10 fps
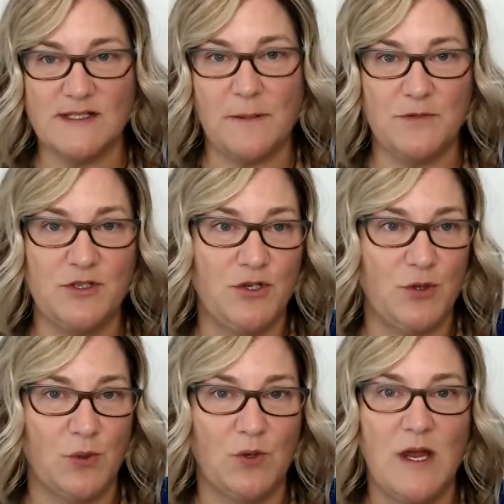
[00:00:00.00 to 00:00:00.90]
Step
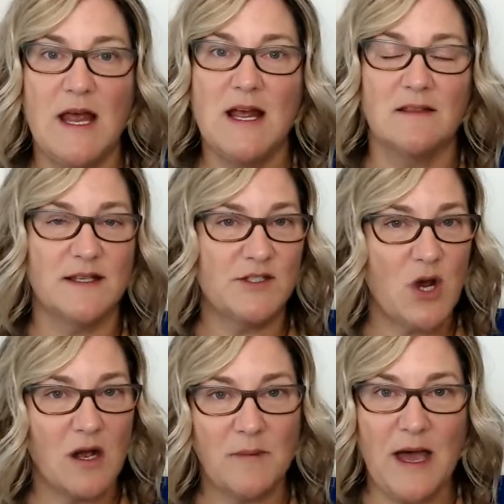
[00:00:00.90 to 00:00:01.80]
2, let's
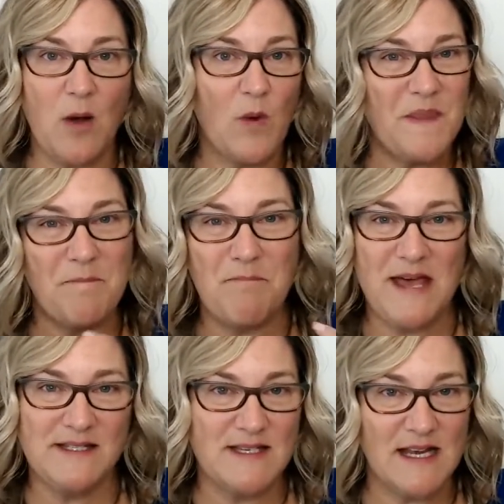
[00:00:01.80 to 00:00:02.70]
talk about what the
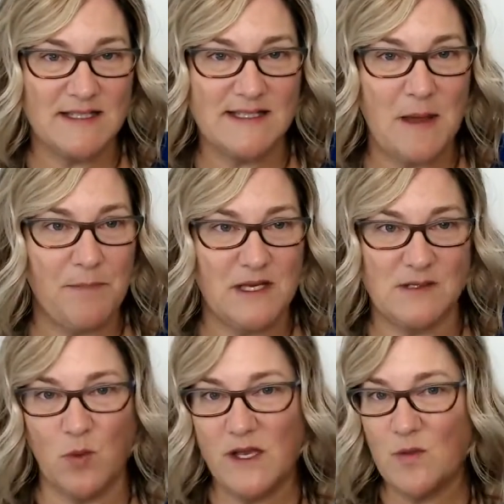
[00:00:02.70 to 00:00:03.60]
best next step
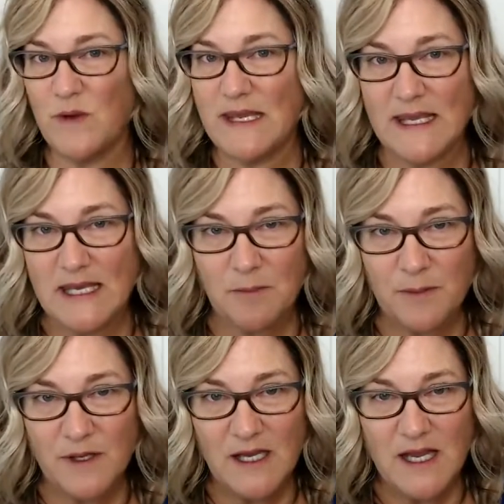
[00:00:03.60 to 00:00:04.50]
is. What can we
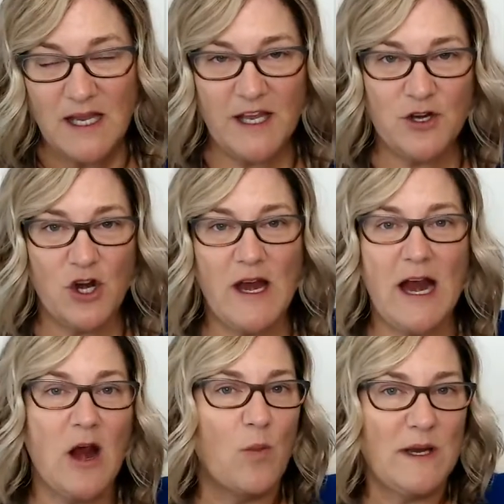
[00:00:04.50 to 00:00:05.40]
keep in her
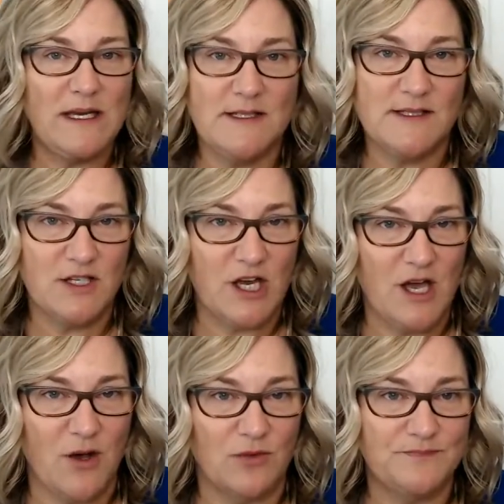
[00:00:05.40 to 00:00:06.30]
hair and what needs to
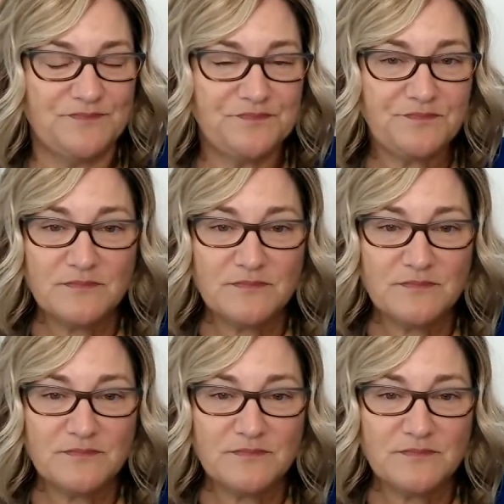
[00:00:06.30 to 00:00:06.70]
go?